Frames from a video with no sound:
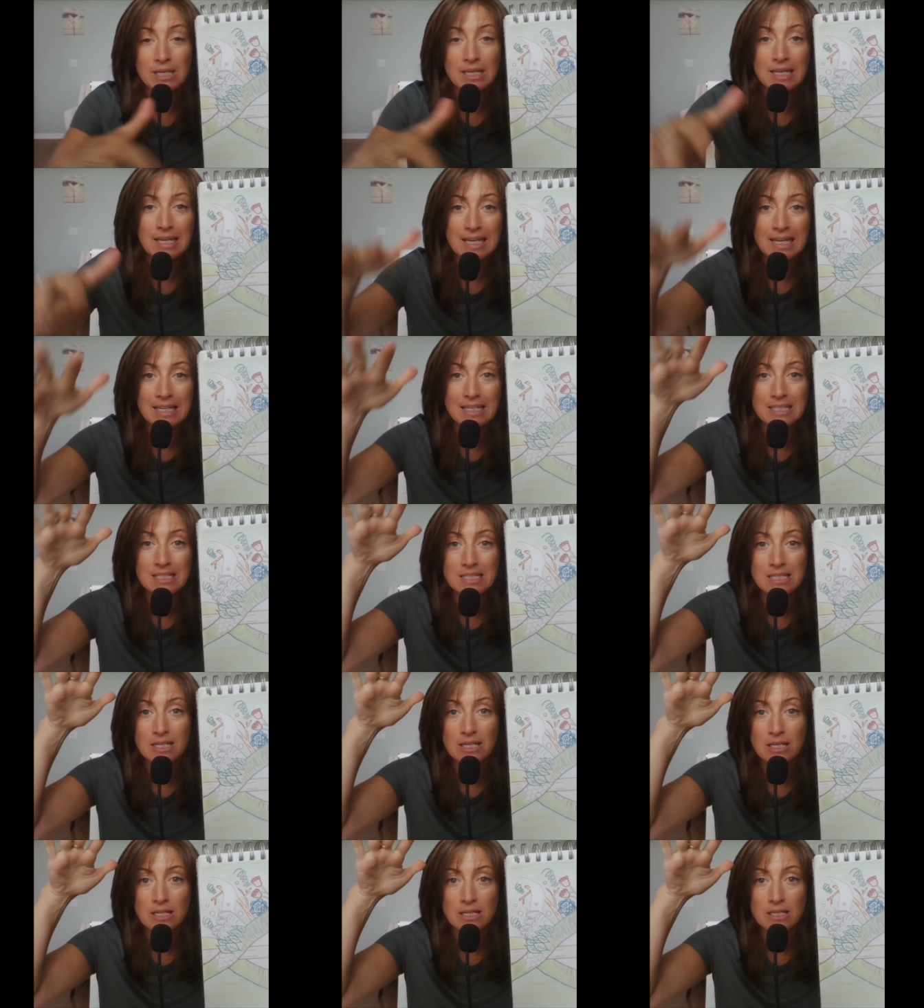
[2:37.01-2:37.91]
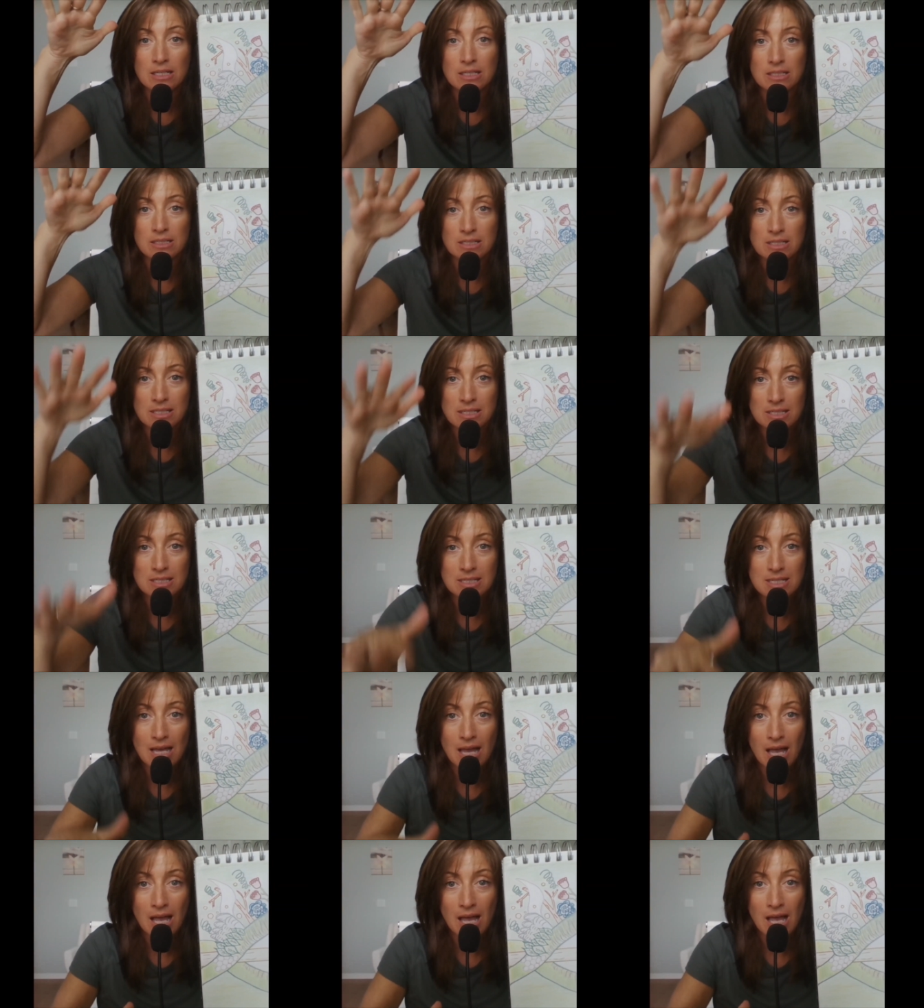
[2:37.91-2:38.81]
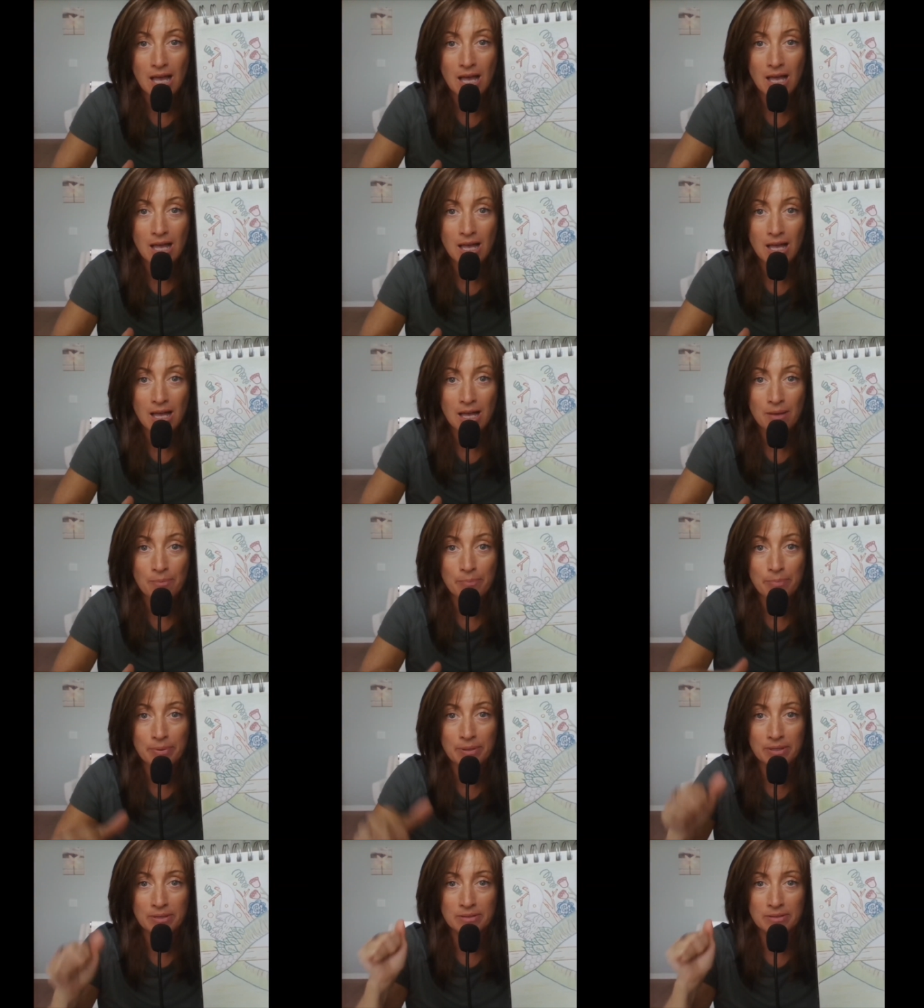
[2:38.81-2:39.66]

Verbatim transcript: hit stop,